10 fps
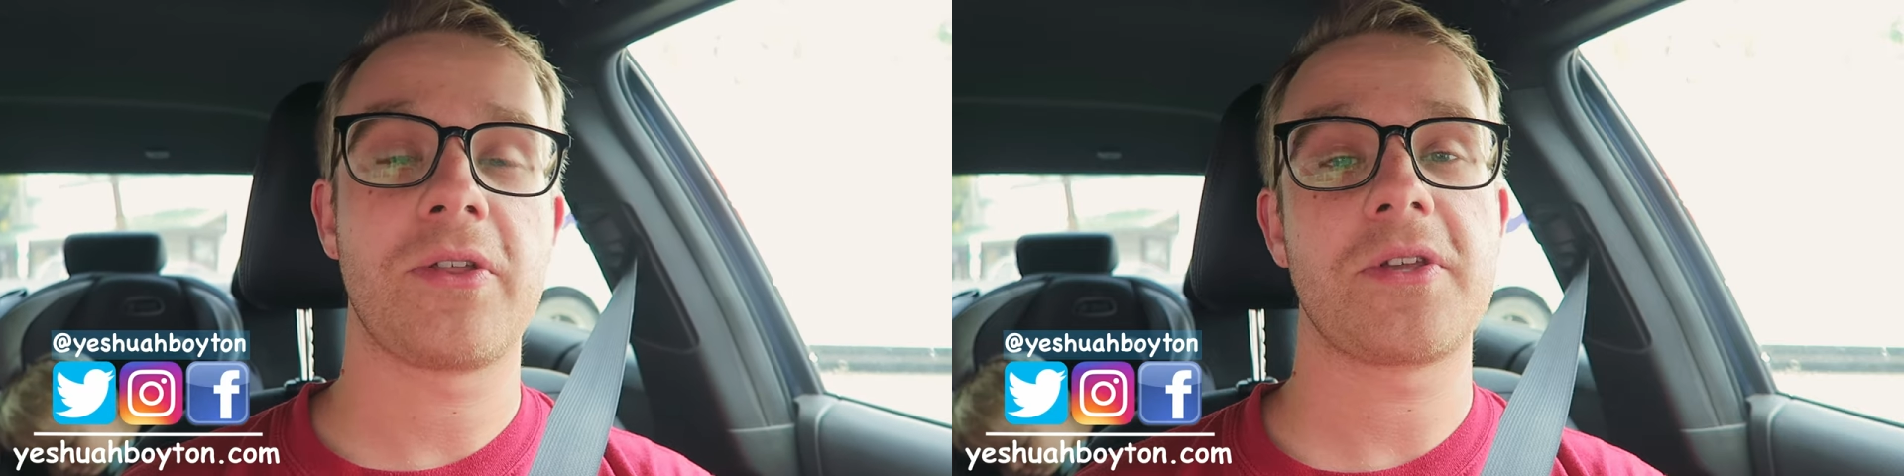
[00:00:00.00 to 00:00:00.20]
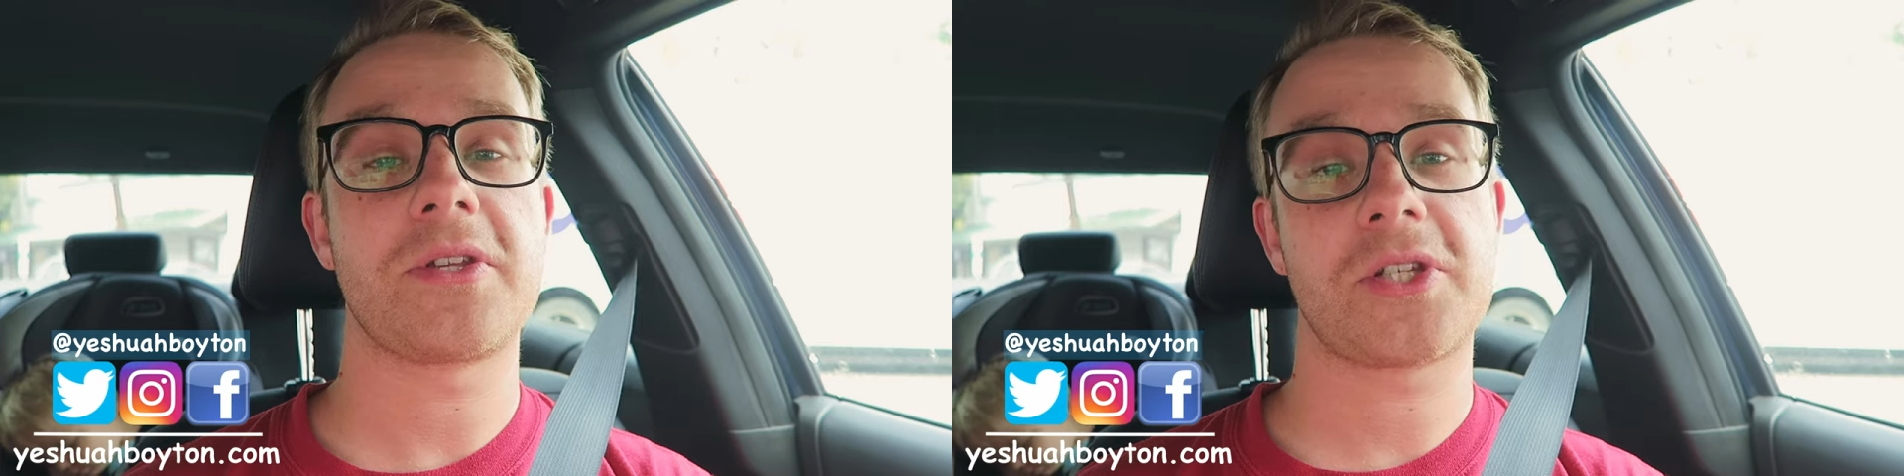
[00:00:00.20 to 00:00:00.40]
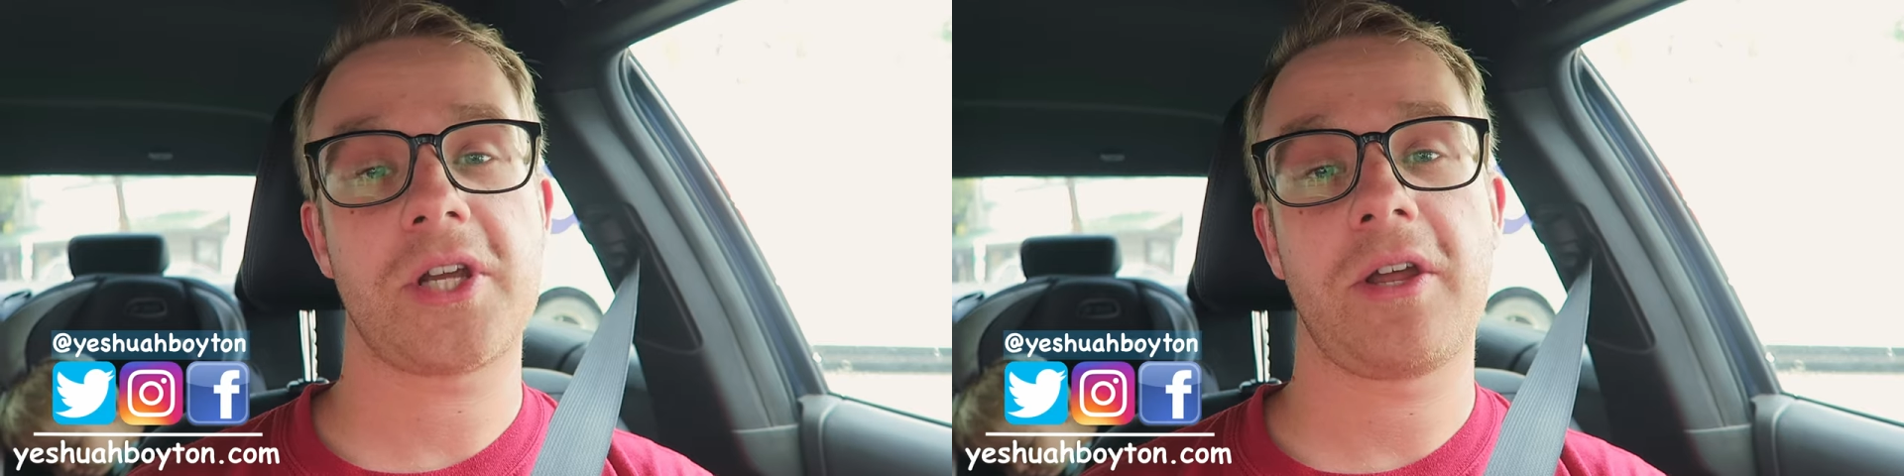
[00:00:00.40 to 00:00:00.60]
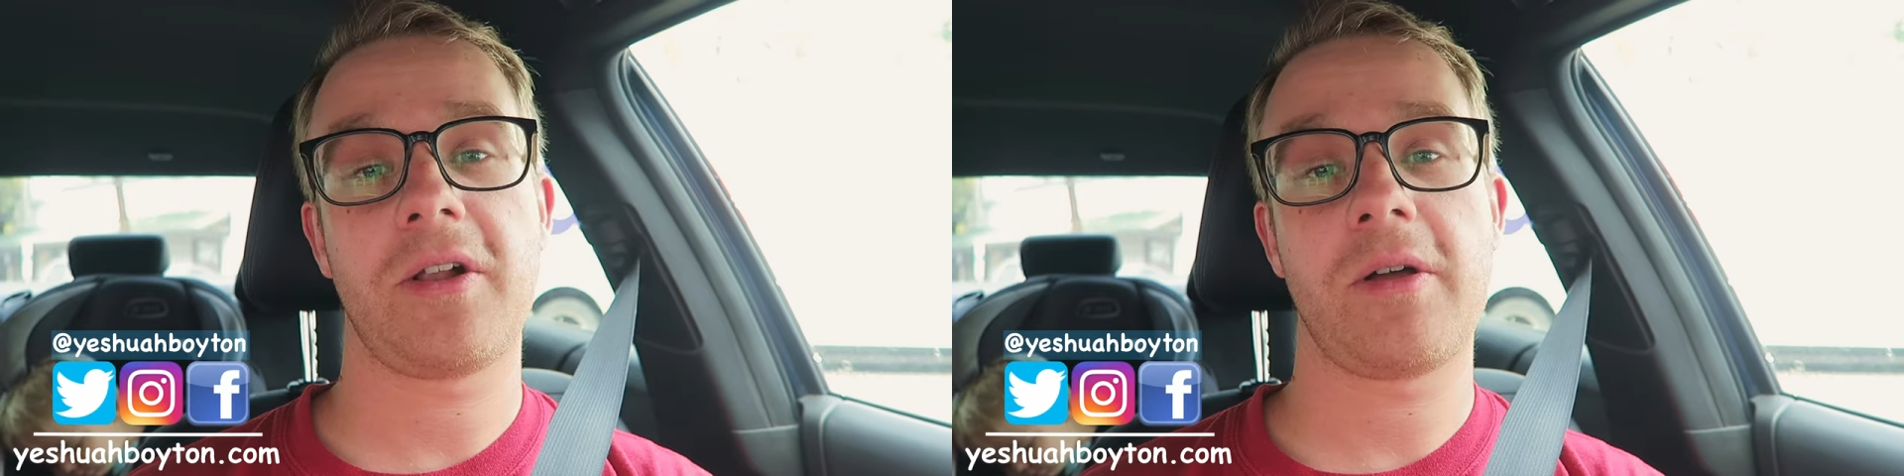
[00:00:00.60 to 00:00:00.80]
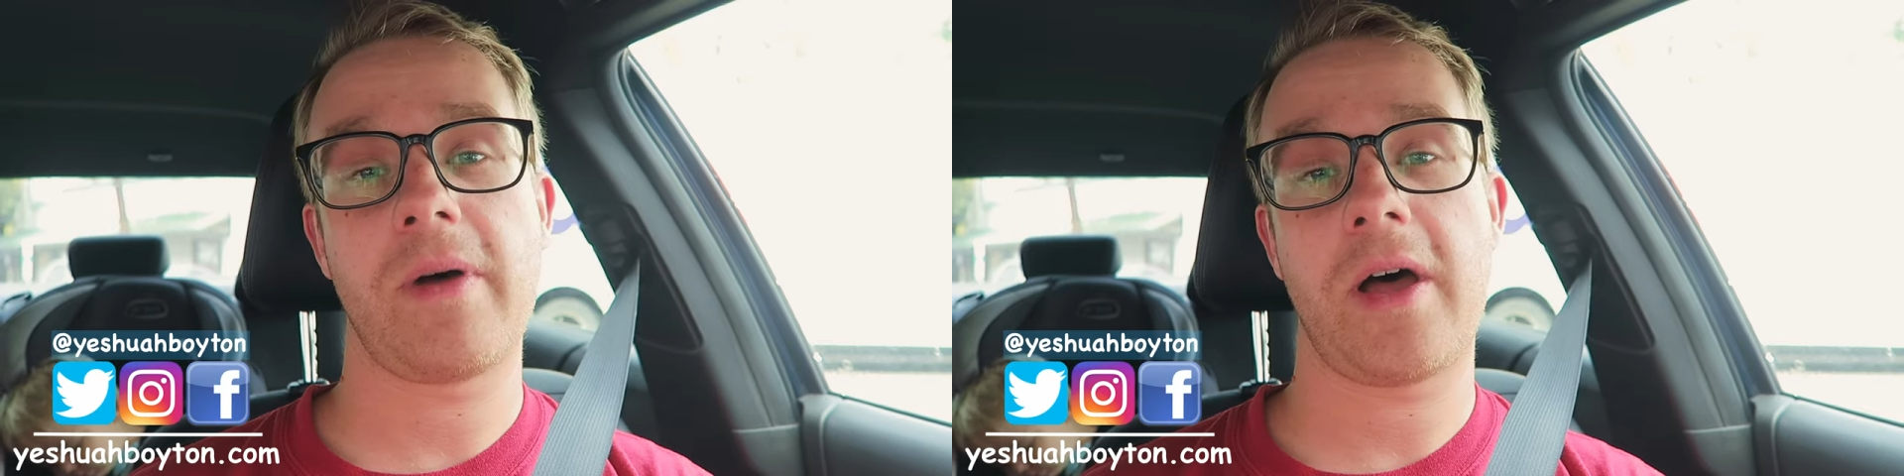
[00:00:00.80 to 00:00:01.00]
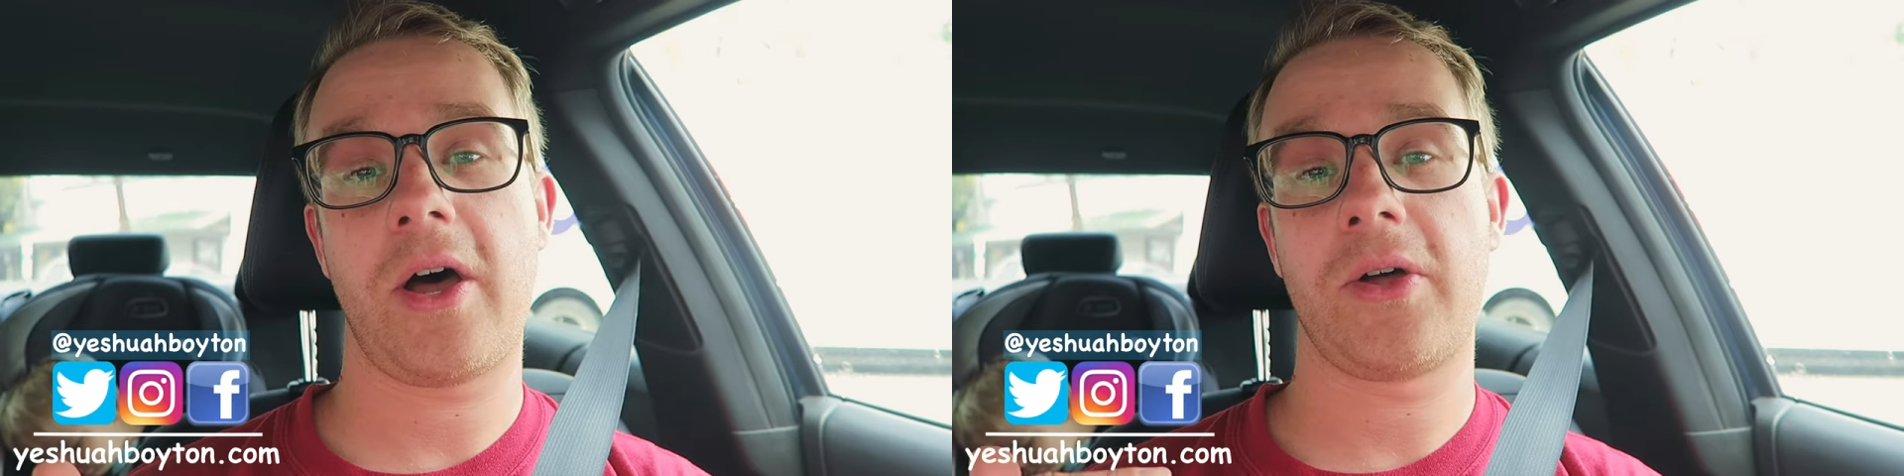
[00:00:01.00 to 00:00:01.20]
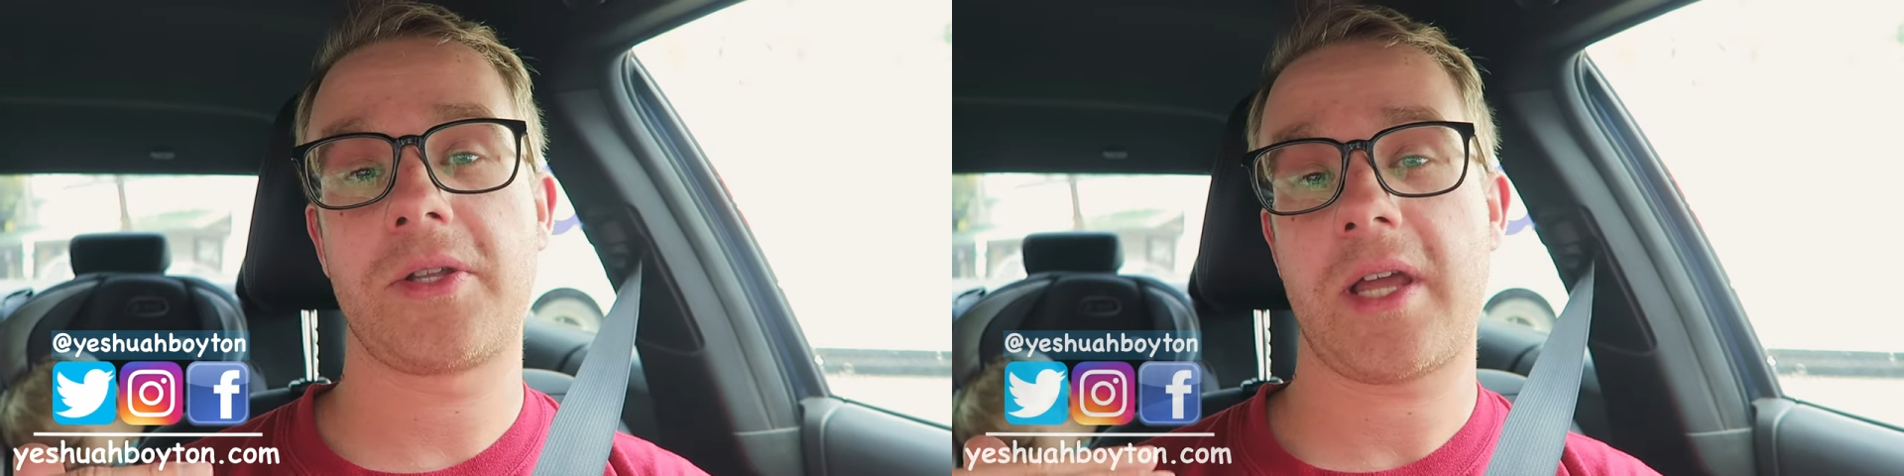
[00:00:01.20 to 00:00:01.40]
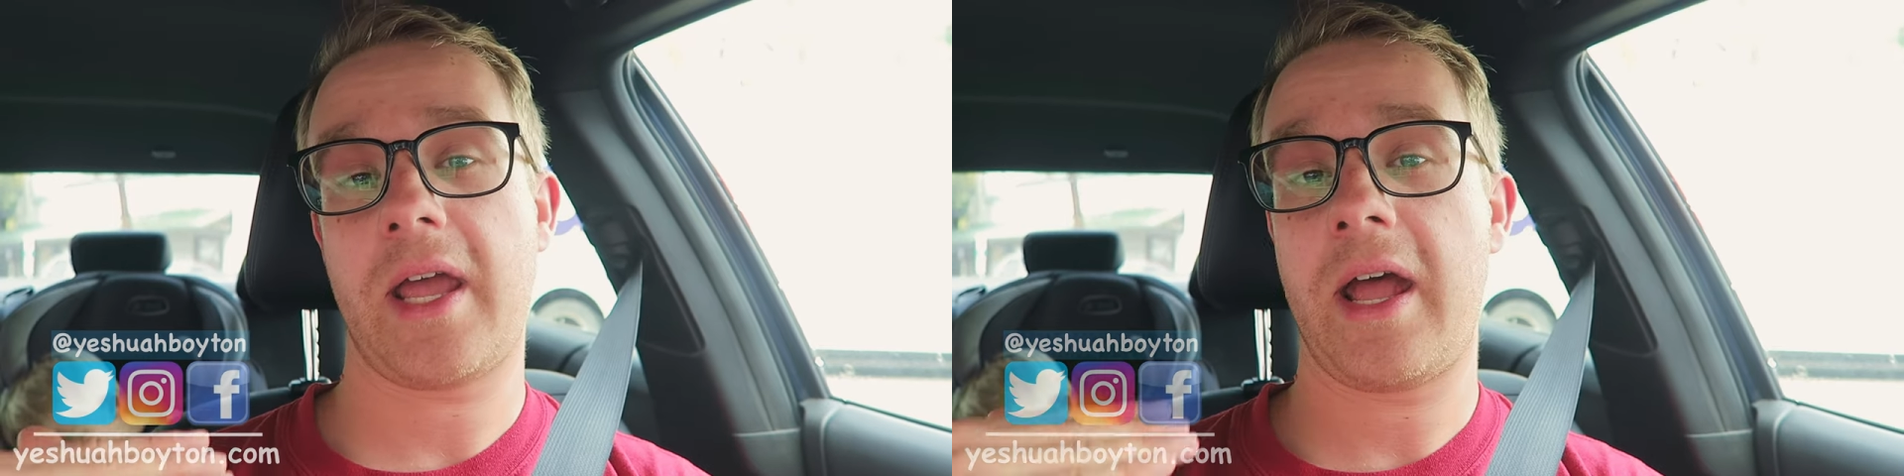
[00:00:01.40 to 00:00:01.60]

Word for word: on this channel about